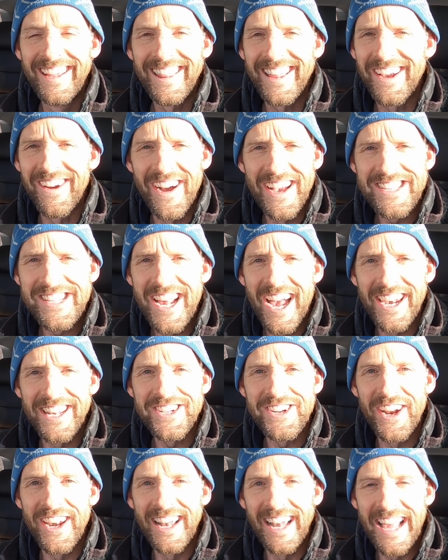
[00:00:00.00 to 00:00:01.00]
The guy
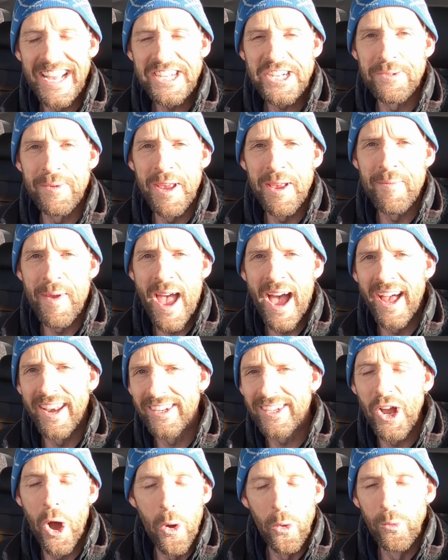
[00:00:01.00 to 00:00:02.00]
started trying to lecture me
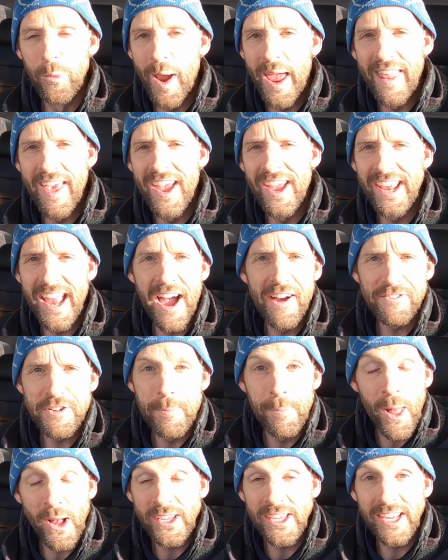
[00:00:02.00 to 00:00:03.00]
about cold weather, you have
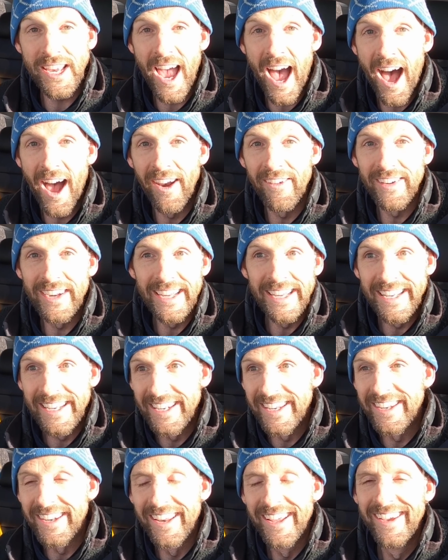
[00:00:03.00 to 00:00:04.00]
to plug your car
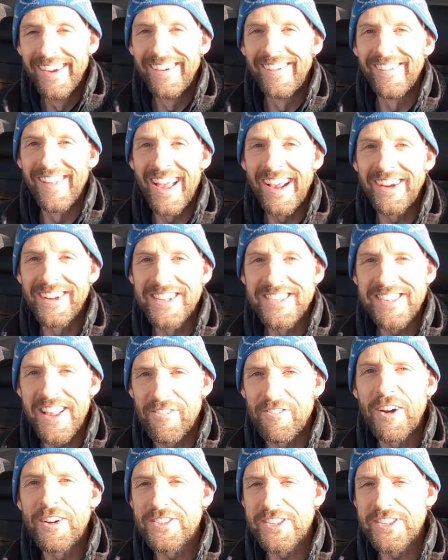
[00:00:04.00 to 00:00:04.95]
in and all that kind of stuff.